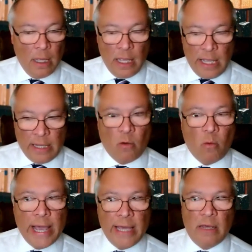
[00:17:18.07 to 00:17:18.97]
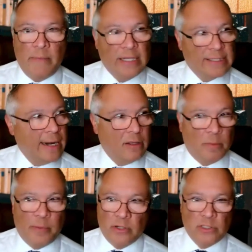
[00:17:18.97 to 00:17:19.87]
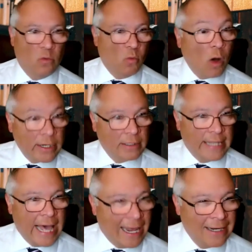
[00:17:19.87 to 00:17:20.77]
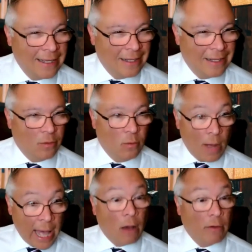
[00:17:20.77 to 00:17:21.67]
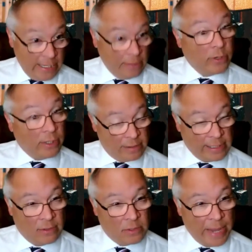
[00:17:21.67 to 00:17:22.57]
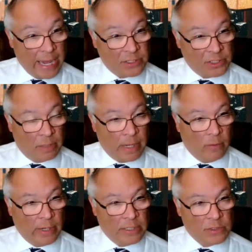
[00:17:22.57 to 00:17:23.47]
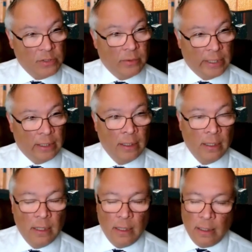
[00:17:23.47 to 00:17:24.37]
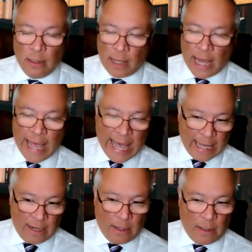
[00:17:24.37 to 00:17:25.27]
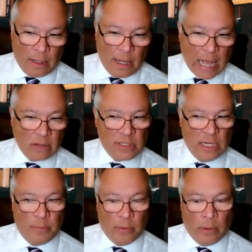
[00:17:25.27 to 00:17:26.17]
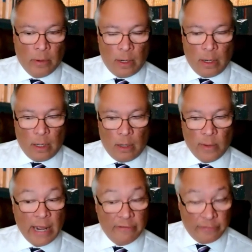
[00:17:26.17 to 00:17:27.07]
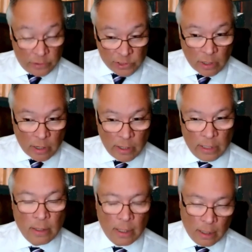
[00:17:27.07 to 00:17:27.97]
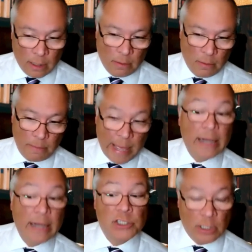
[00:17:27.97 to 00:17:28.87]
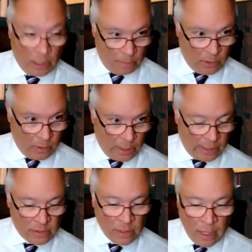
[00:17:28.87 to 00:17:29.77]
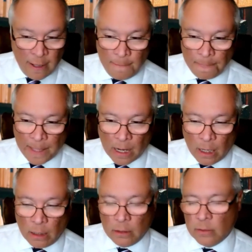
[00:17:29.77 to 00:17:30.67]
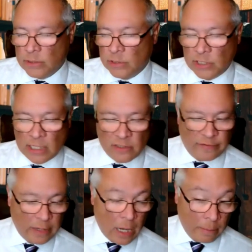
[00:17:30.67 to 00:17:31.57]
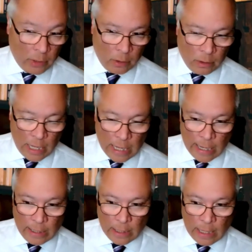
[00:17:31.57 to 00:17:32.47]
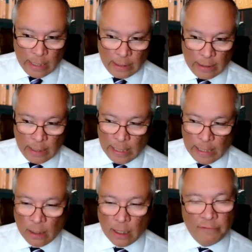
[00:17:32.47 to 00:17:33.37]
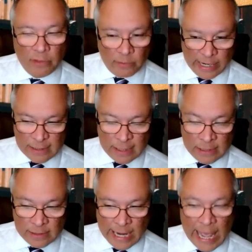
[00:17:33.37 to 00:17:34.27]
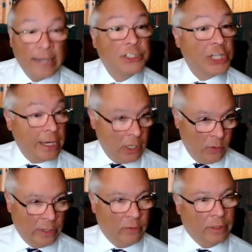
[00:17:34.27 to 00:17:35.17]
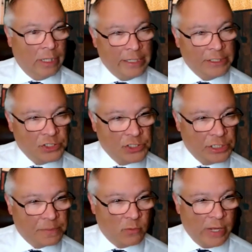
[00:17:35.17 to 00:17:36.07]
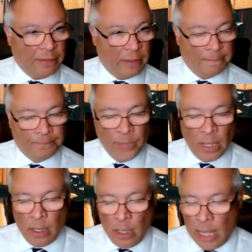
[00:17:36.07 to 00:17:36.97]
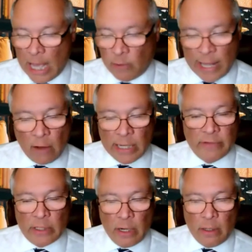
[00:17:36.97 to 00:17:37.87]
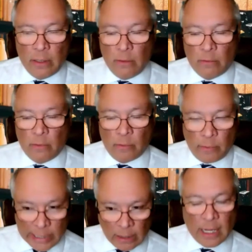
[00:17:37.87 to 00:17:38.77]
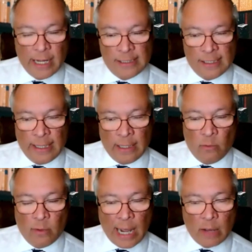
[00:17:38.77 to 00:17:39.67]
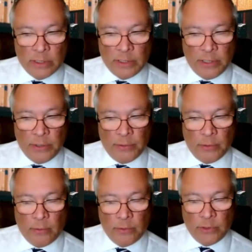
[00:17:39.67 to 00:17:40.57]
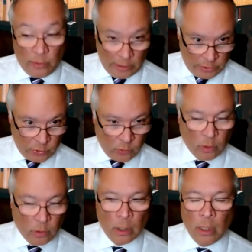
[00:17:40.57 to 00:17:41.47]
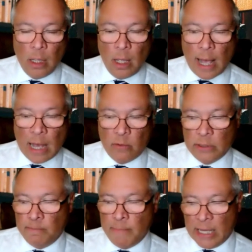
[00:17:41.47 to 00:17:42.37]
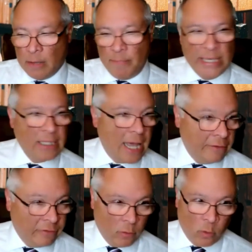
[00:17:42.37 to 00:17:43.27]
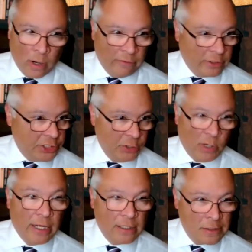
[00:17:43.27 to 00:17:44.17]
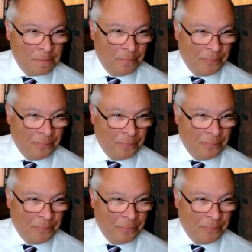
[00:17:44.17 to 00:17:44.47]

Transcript: in a way that makes that other person want that. You know, wow, he really sounds passionate about what he's doing. I had a, a housekeeper uh, when I first started uh, managing communities uh, who was just phenomenal and and and loved the residents and had genuine relationships with them. And without even realizing it, what I would do during a tour, I would make a beeline for wherever she was,